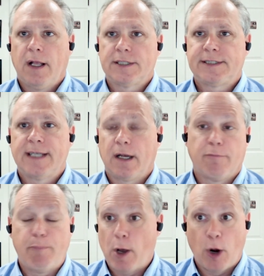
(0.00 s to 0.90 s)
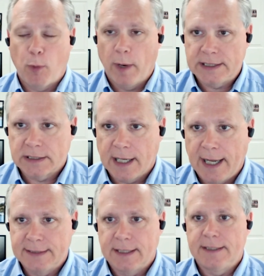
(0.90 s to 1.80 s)
a set of PowerPoint
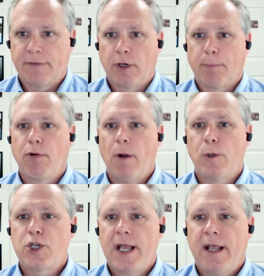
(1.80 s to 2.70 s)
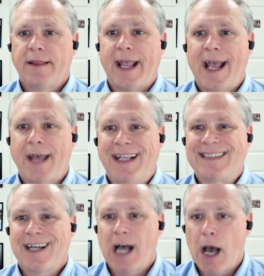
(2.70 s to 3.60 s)
slides, and a different approach, they have
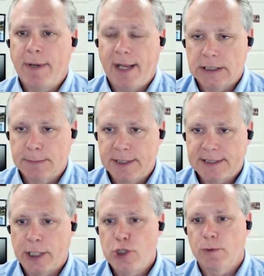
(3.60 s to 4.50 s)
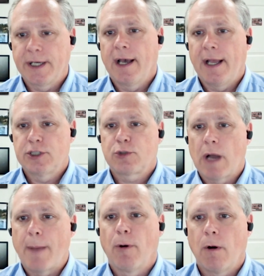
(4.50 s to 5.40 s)
these common elements that Julie and I
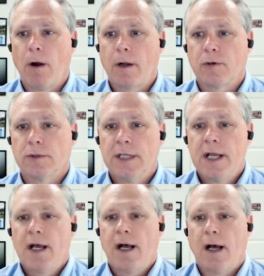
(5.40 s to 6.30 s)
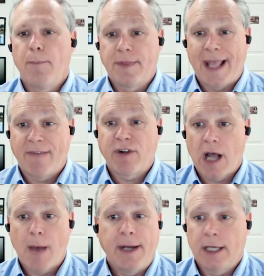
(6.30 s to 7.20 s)
described in our article. Um, they have
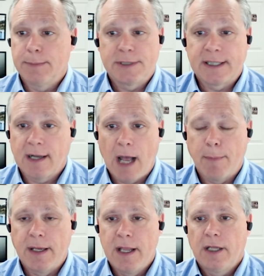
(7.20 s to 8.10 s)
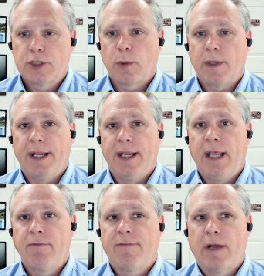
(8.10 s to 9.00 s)
common elements in common. So
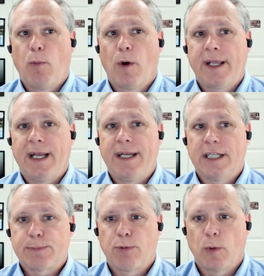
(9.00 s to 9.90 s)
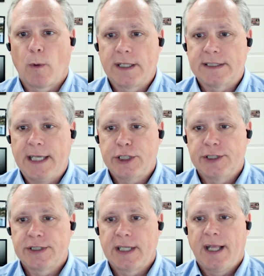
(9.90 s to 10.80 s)
even if I'm working in disparate
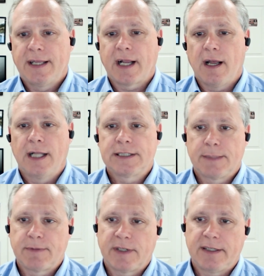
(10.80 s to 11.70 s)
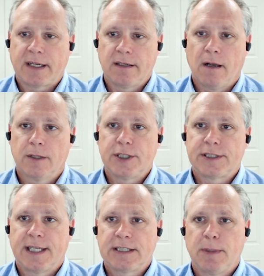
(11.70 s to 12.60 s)
organizations, the concept of a technology
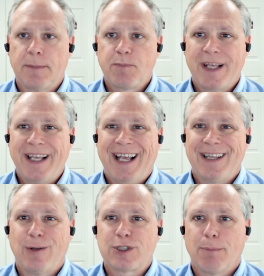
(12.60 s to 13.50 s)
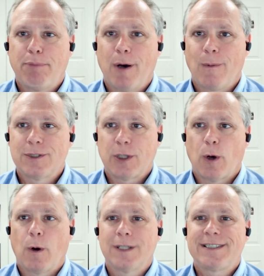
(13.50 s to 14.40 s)
assessment those components
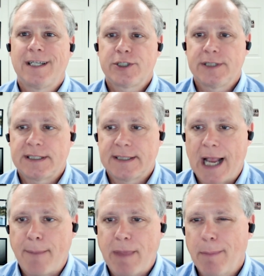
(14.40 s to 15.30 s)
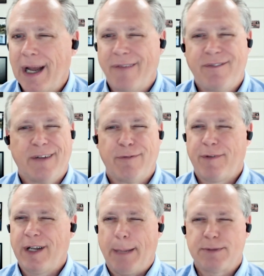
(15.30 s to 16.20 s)
are essentially the same. They might have
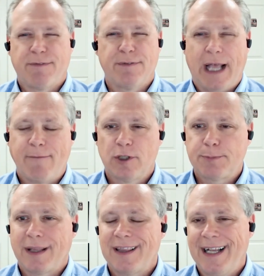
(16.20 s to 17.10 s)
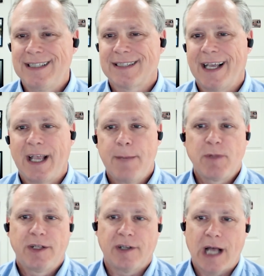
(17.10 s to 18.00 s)
different types of flavors, but things like
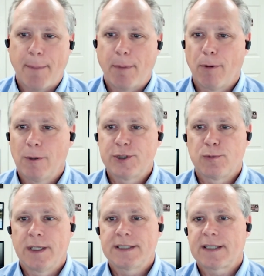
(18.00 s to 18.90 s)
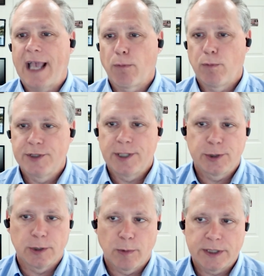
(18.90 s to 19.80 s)
top emerging risk, a
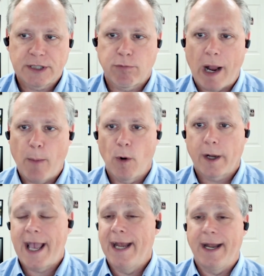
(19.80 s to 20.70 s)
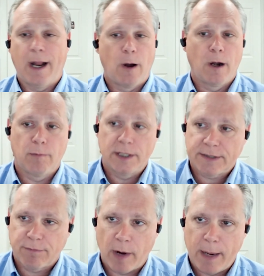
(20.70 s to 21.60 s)
residual risk framework, an inherent
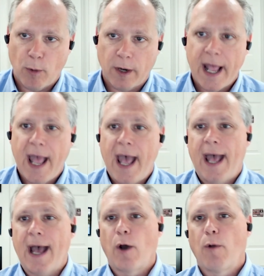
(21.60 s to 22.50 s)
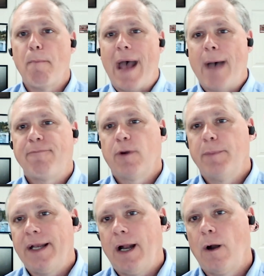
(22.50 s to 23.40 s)
risk framework, how to map
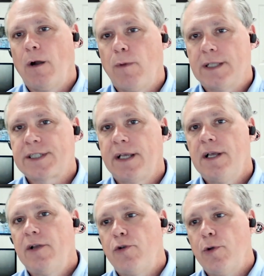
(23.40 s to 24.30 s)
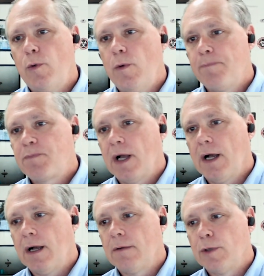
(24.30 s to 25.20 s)
from inherent risk to
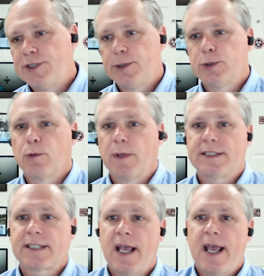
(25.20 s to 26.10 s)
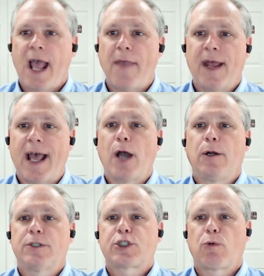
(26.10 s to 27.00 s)
uh, residual risk, and then how to
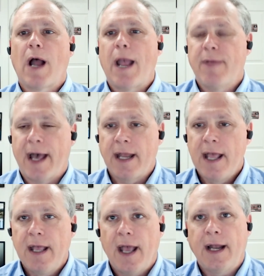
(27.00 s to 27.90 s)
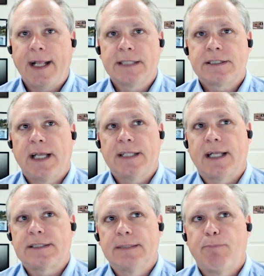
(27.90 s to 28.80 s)
describe that. And I guess it,
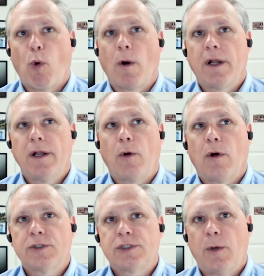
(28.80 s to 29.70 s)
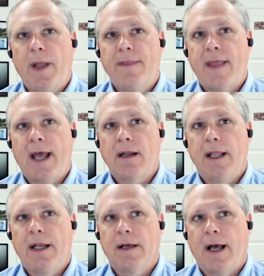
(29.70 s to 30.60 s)
it's important to note also in that
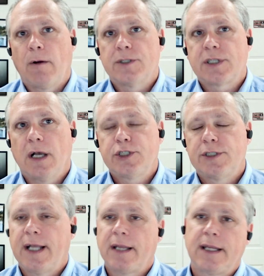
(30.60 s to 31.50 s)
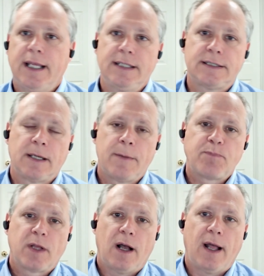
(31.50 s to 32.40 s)
entire discussion that these
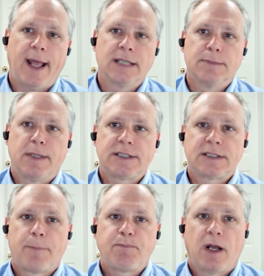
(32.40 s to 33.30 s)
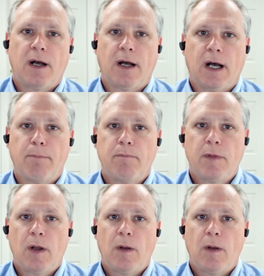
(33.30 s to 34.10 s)
elements um,